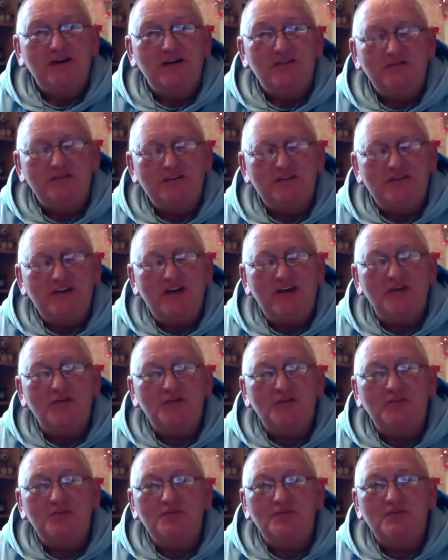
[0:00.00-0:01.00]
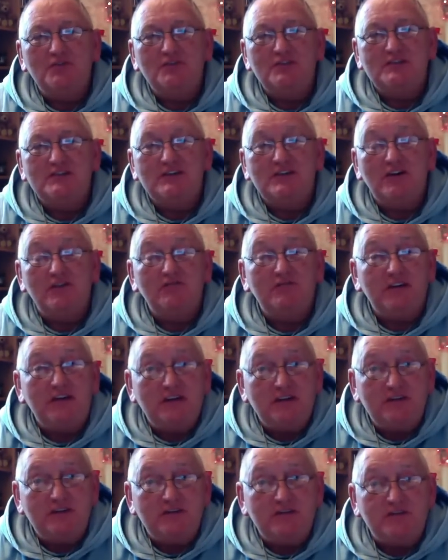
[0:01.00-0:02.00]
of the Teo community of
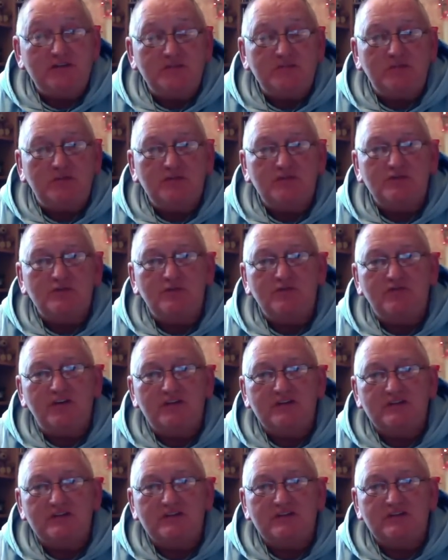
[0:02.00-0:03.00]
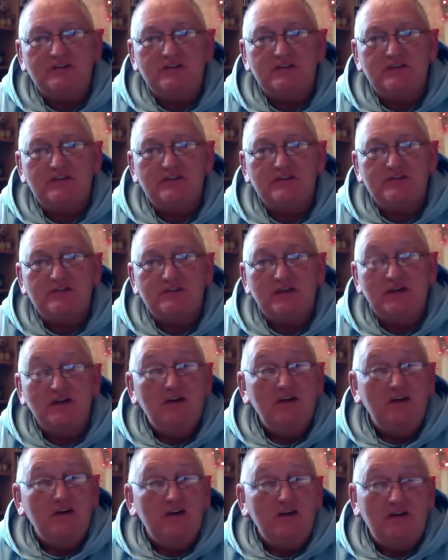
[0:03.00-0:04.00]
Interspiritual Franciscans.
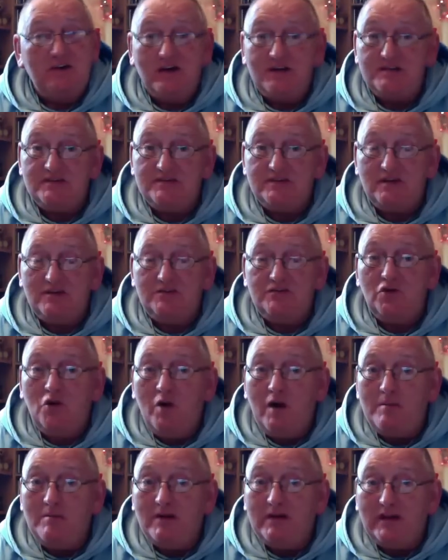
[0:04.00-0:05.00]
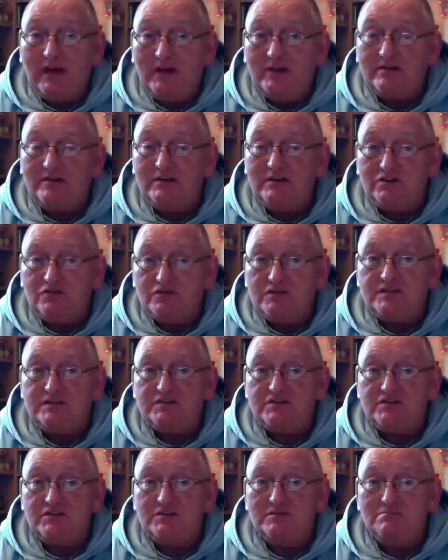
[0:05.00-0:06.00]
Yes, though I'm a Catholic
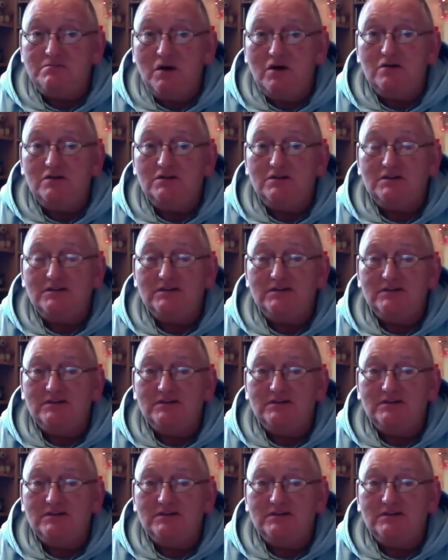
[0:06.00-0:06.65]
Christian monk,